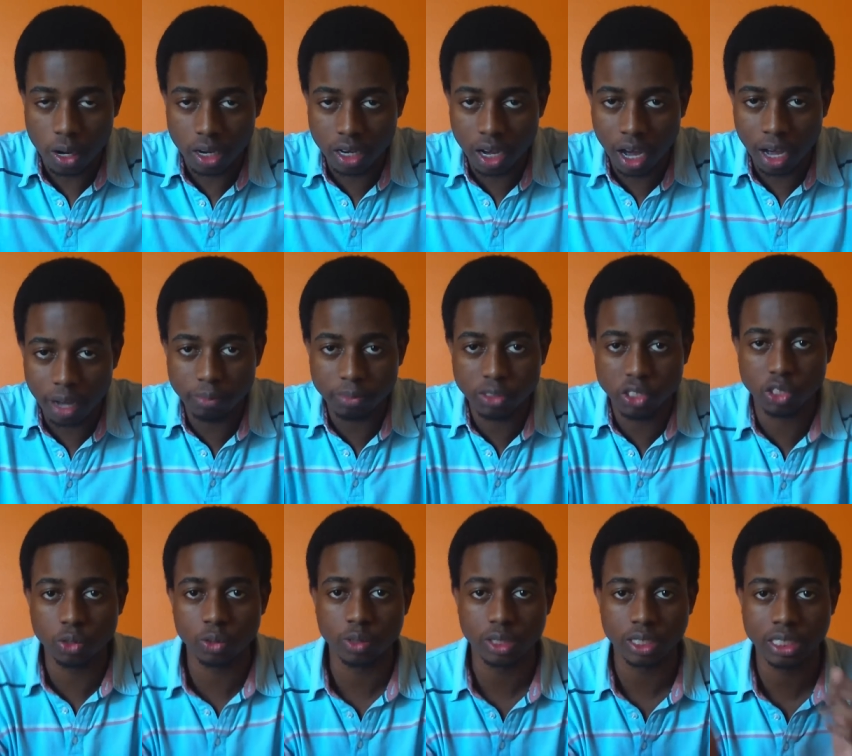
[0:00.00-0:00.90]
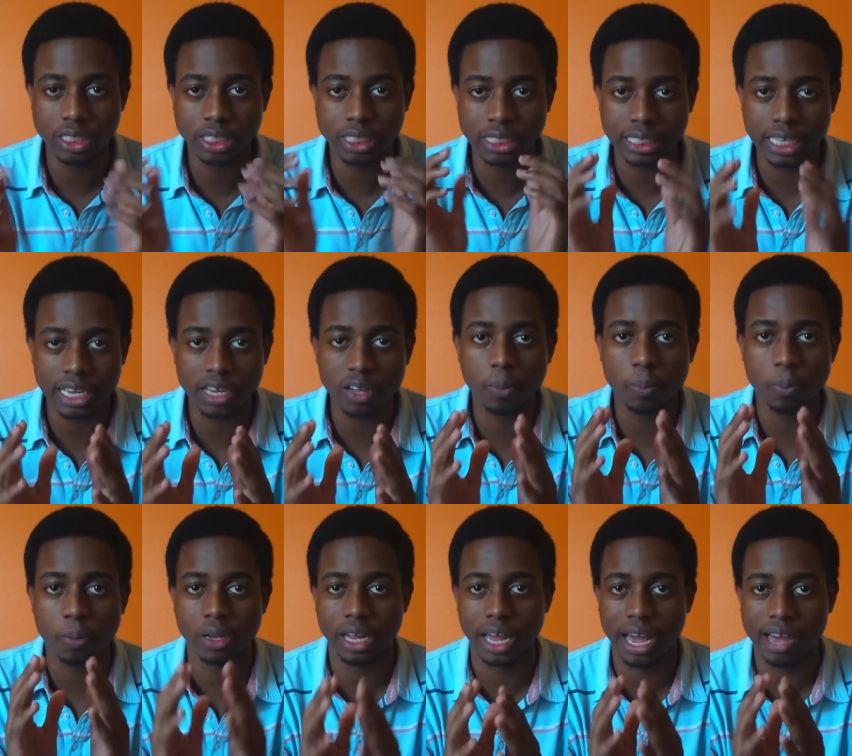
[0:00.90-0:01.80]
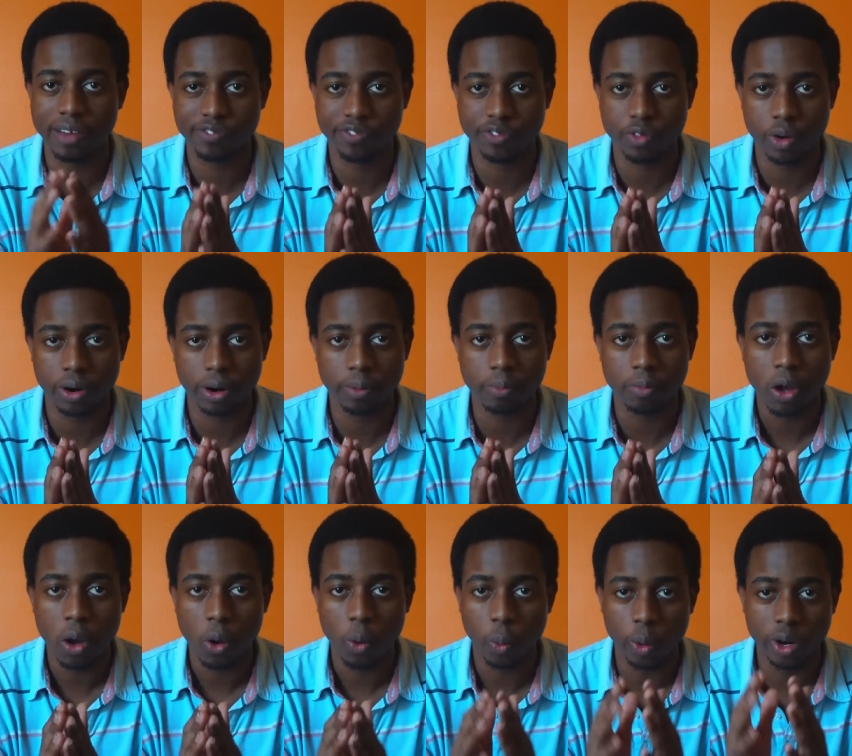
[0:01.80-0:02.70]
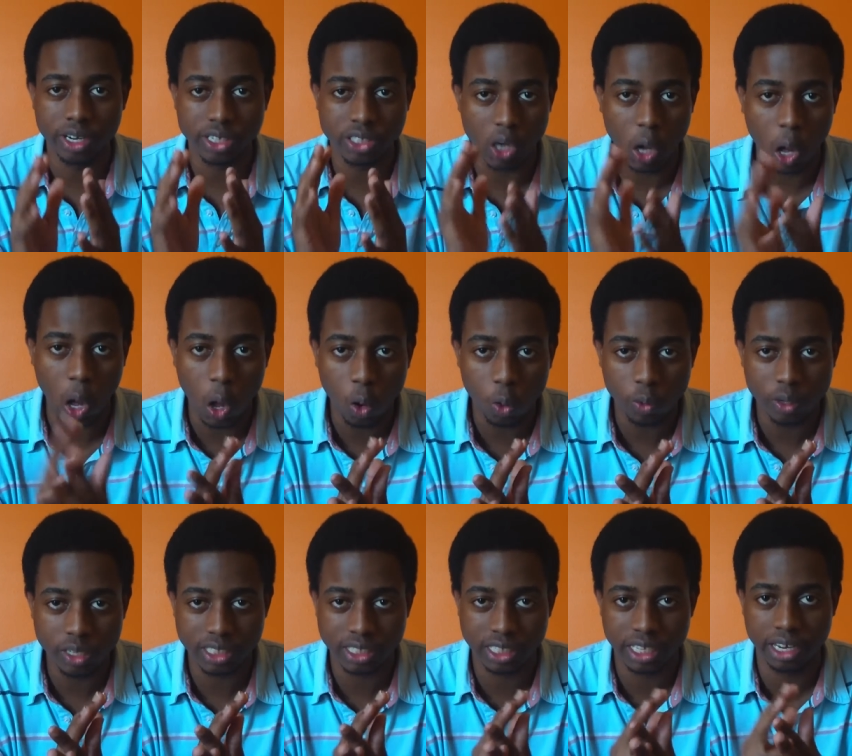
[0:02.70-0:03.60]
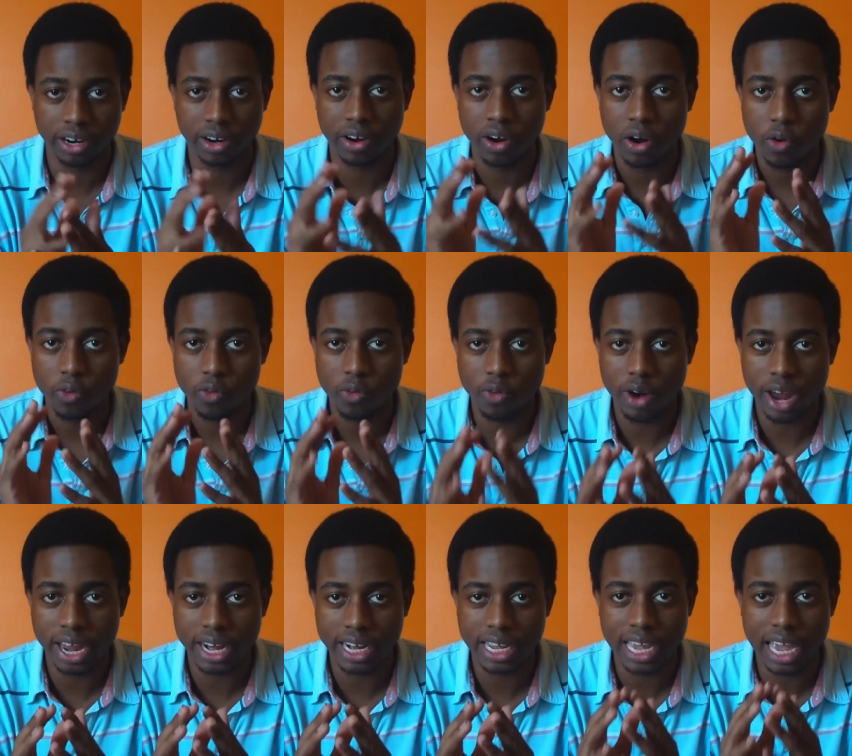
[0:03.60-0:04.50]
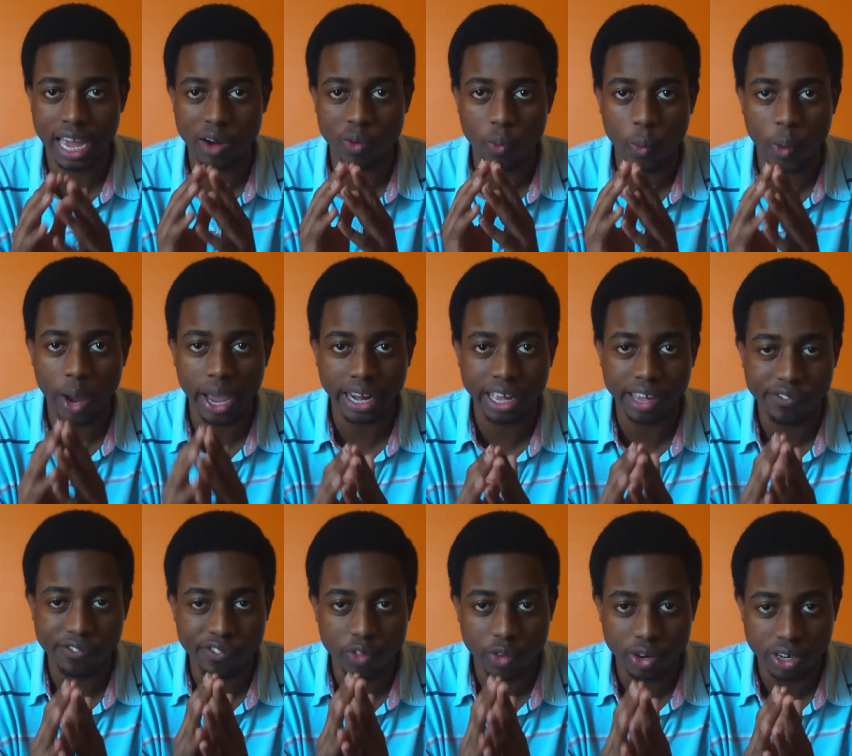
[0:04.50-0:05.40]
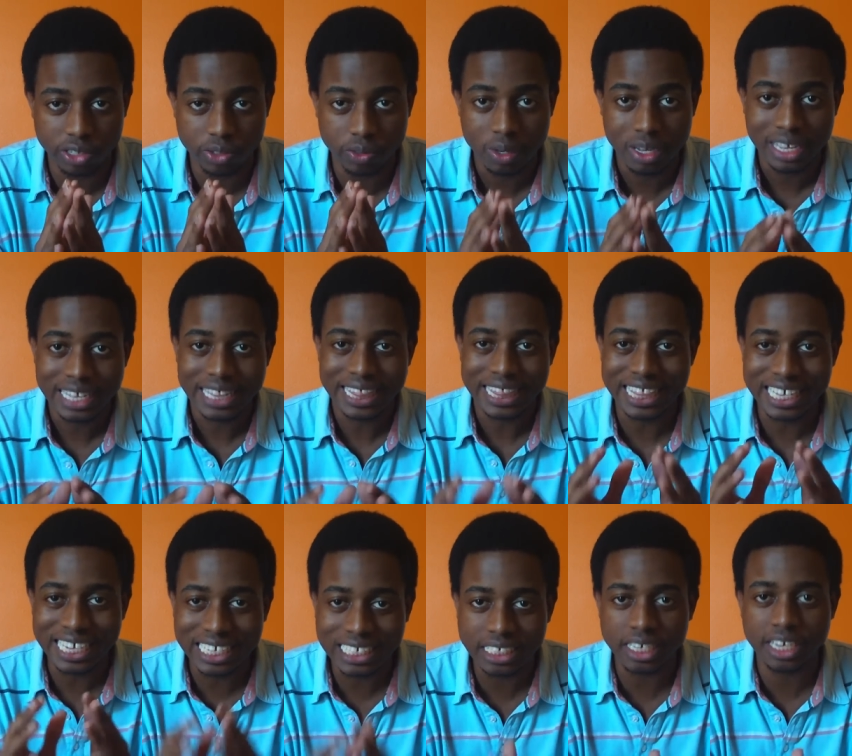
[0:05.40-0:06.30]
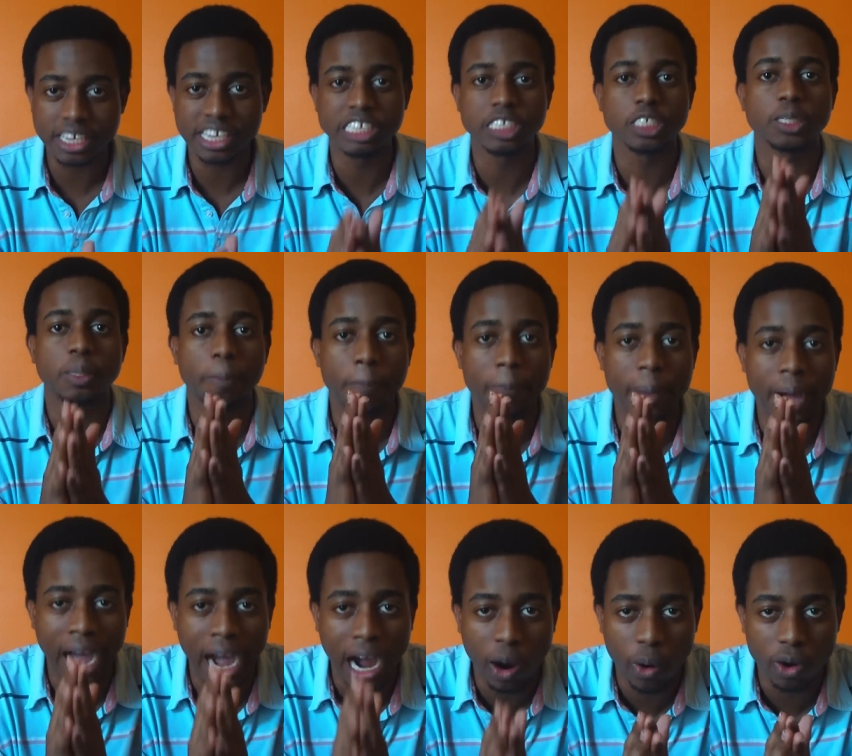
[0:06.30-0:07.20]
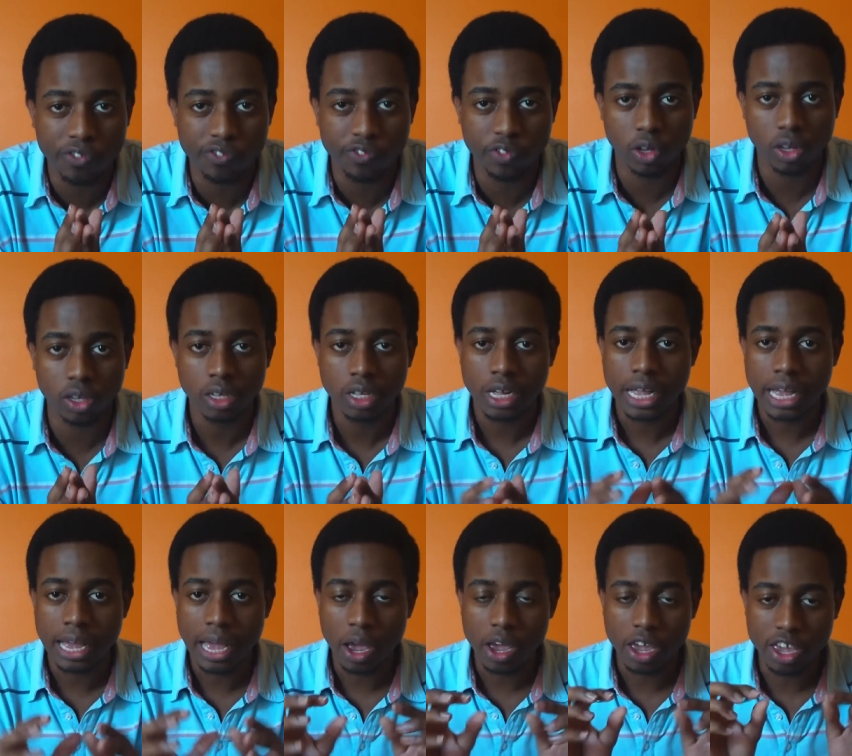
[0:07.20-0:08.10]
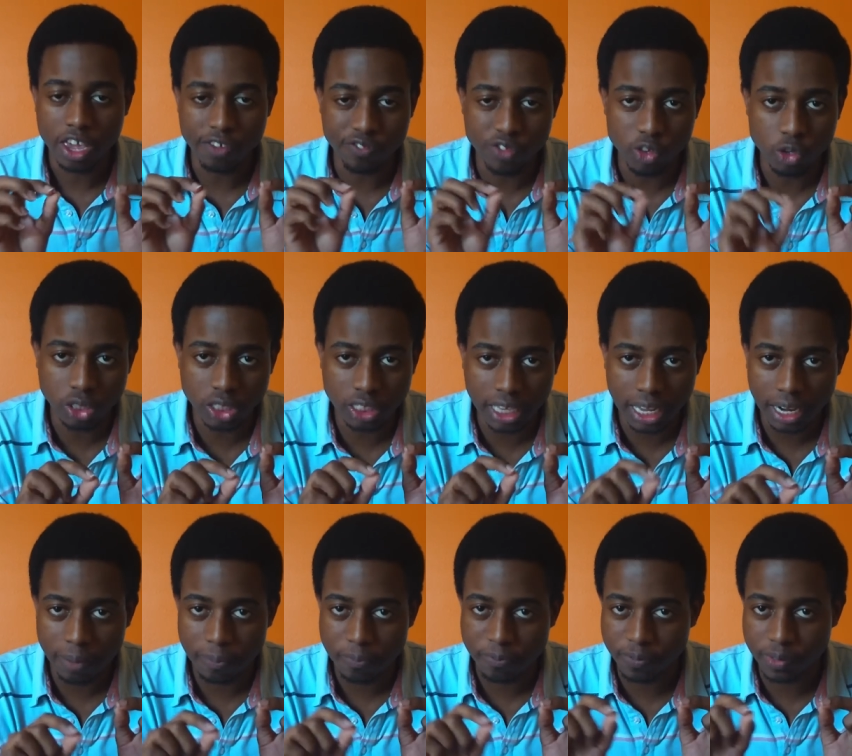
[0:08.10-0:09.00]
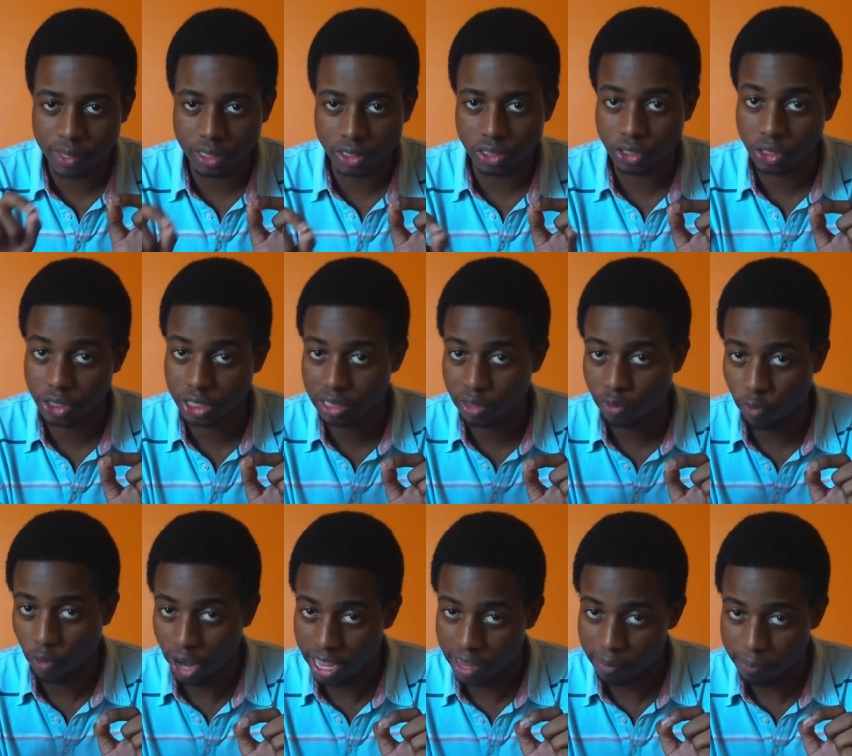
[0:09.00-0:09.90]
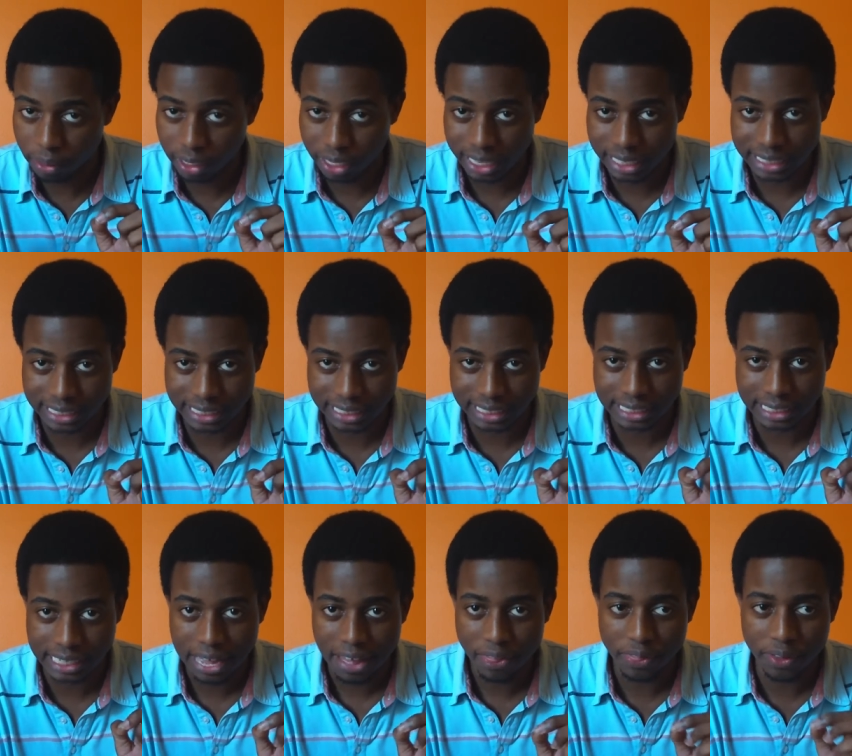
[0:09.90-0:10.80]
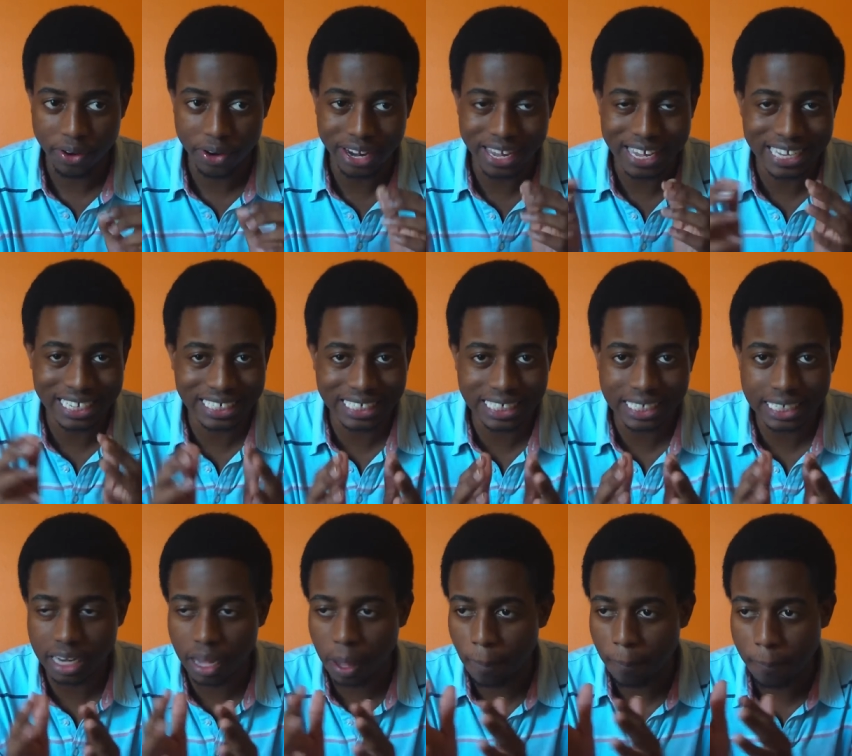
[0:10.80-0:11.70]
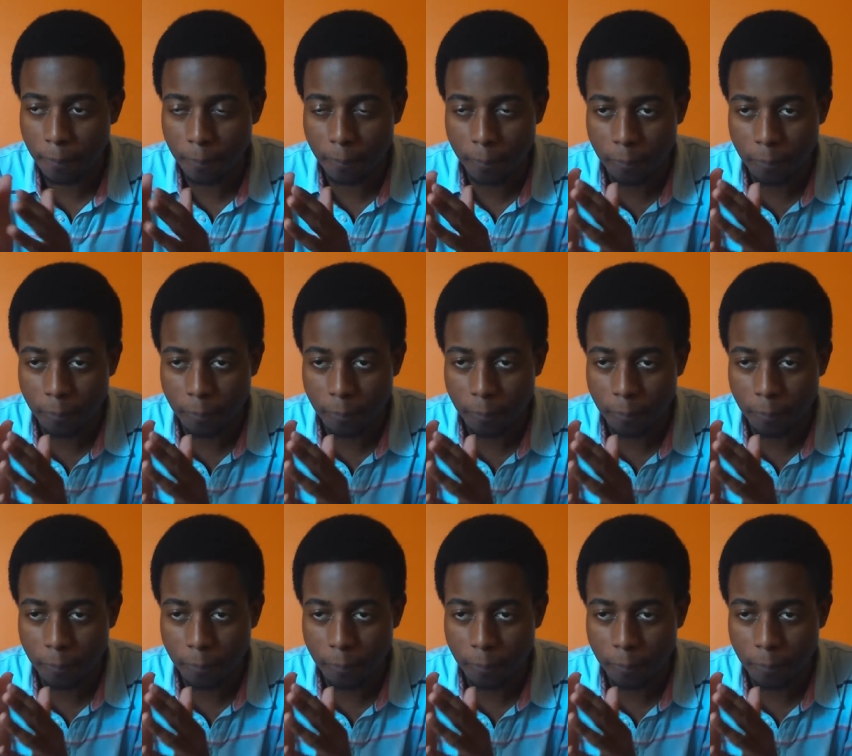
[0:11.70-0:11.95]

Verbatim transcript: come to a single platform where it's always there, ready and waiting for you. This is powerful. If you set up filters in the right places, there isn't a